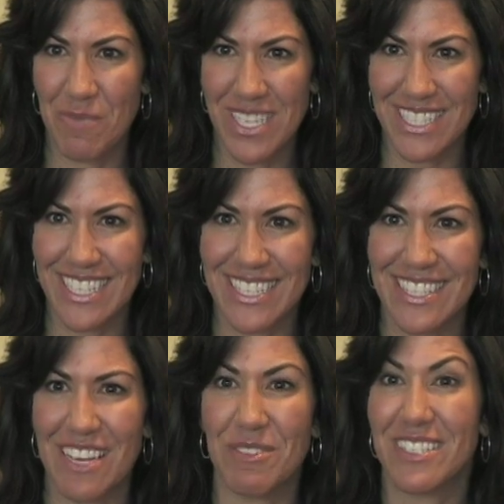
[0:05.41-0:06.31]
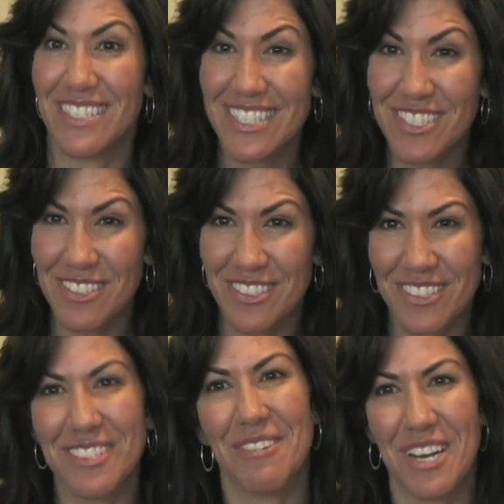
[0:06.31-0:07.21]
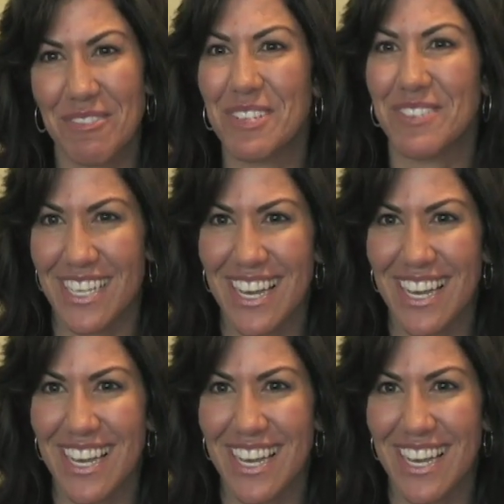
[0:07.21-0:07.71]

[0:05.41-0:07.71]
business that was additional to what I would have done